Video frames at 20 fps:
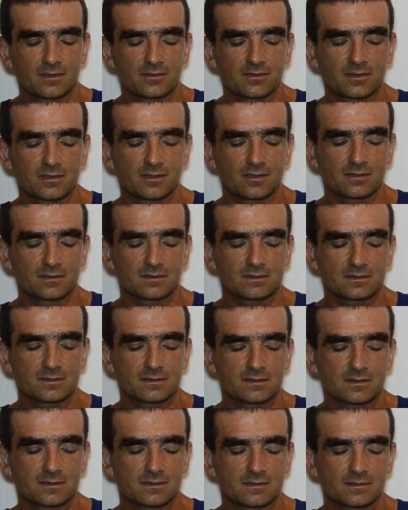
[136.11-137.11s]
The girls,
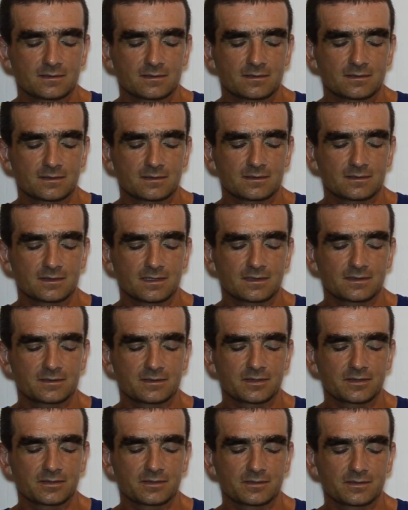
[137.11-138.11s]
they are
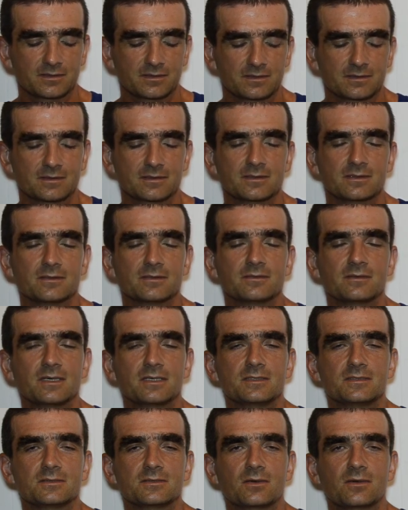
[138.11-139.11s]
still
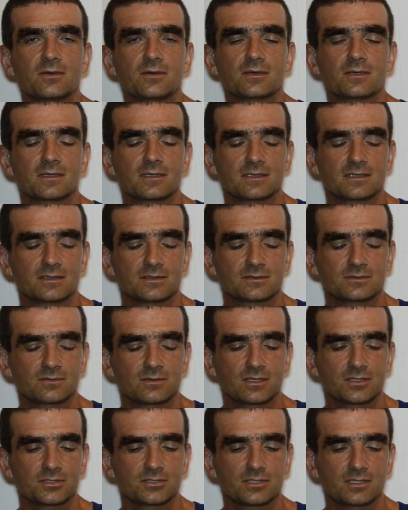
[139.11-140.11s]
very strong.
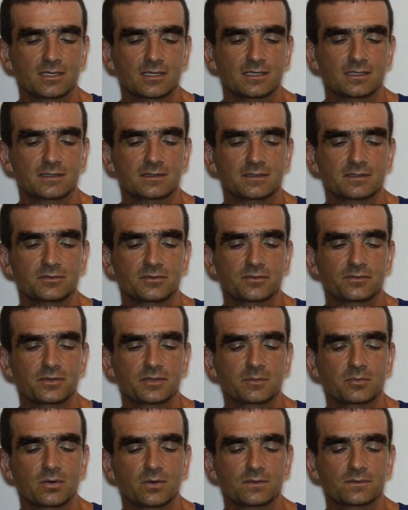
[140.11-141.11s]
Surasha and
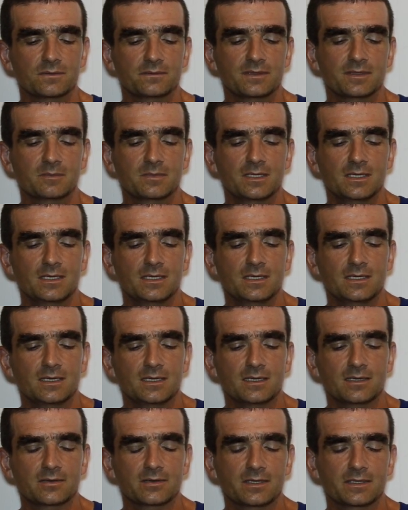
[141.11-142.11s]
Indravi, both of them
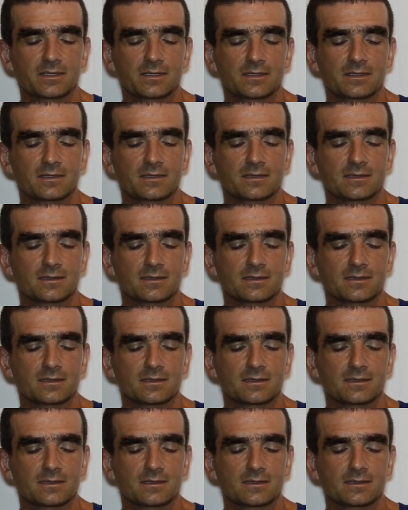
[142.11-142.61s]
are running